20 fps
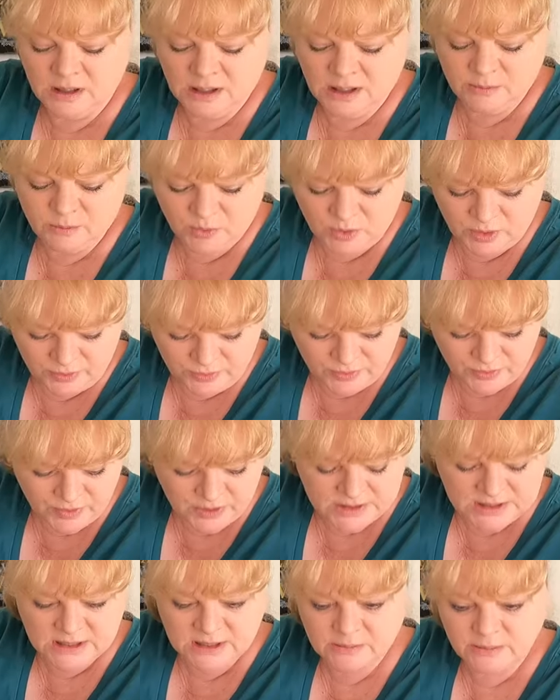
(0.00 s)
Um, we'll go through
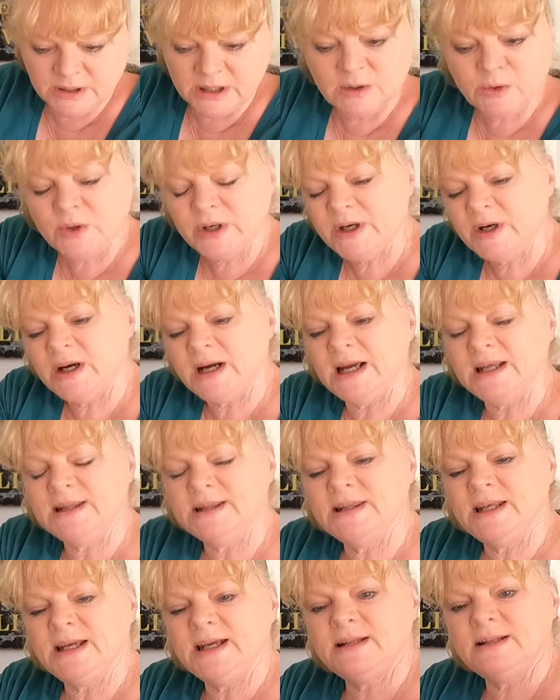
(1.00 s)
these a little bit quicker. I
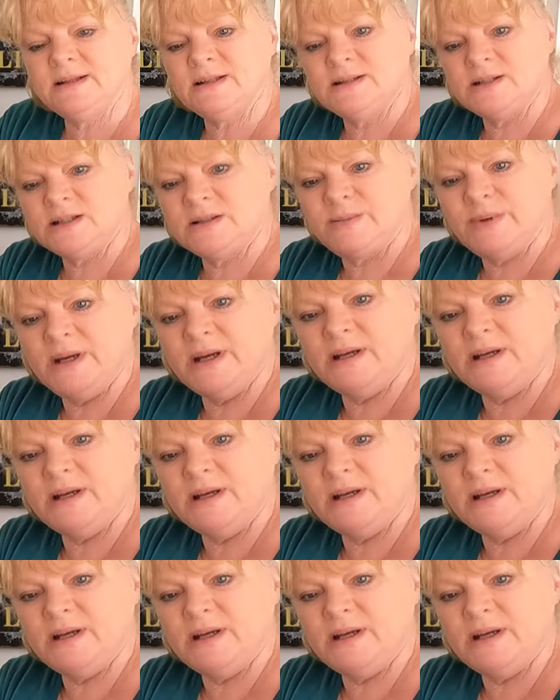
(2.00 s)
think this is